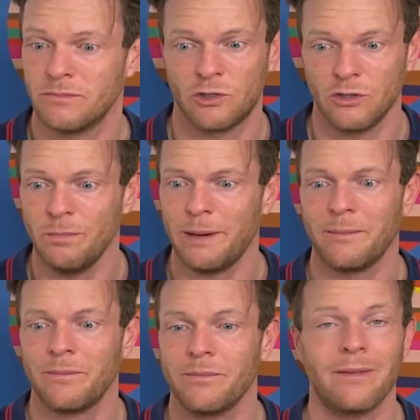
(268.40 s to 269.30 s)
Super.
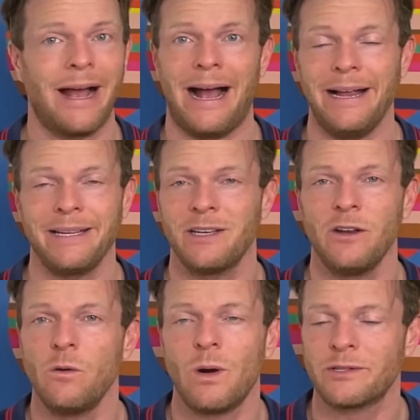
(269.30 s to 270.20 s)
I didn't
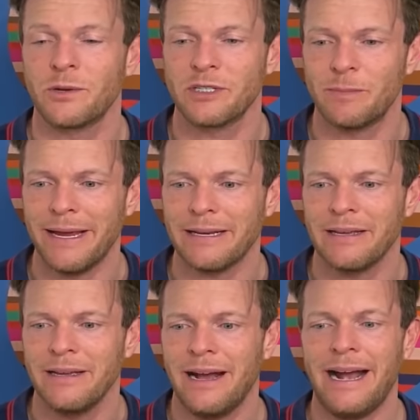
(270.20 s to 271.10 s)
know what to expect.
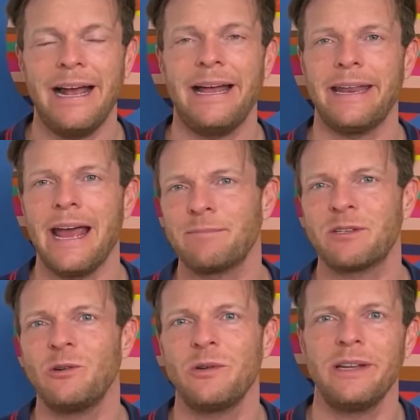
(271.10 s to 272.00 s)
I had
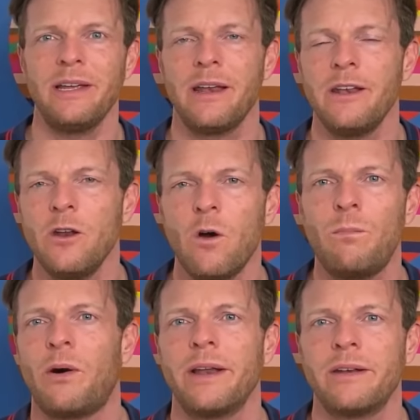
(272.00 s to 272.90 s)
absolutely no
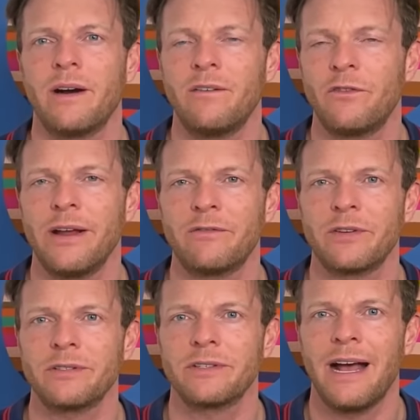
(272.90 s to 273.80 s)
point of
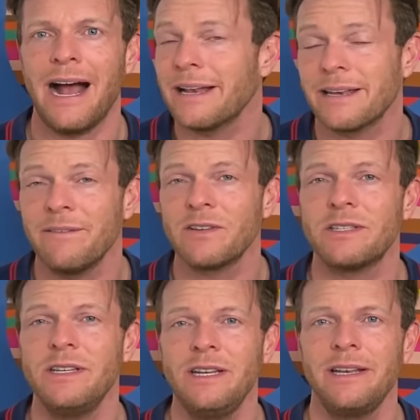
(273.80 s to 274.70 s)
reference. I'd never
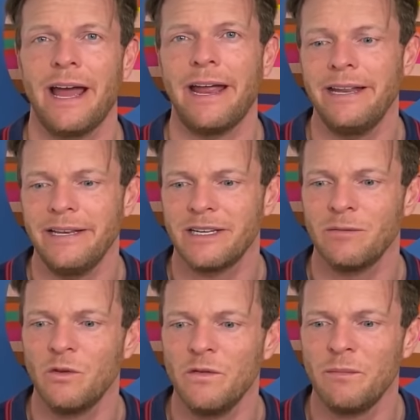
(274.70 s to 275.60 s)
seen an
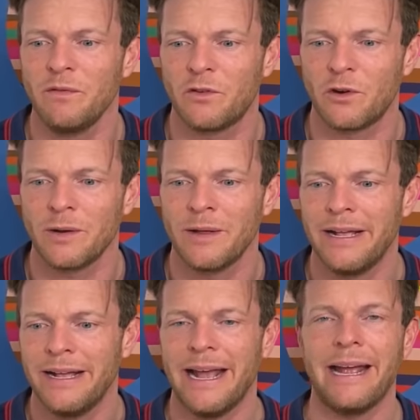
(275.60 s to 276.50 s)
Indian movie before
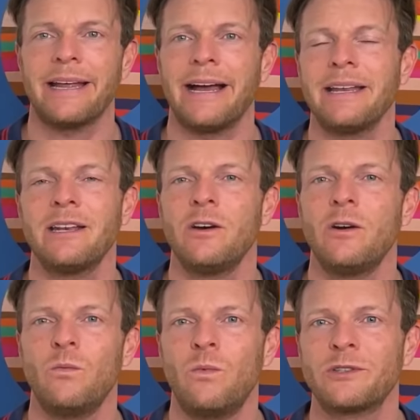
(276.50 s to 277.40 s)
and I didn't
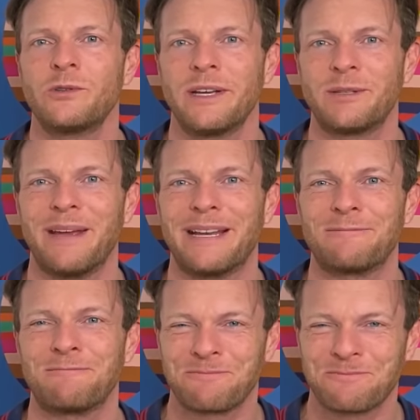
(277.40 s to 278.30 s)
know what to expect.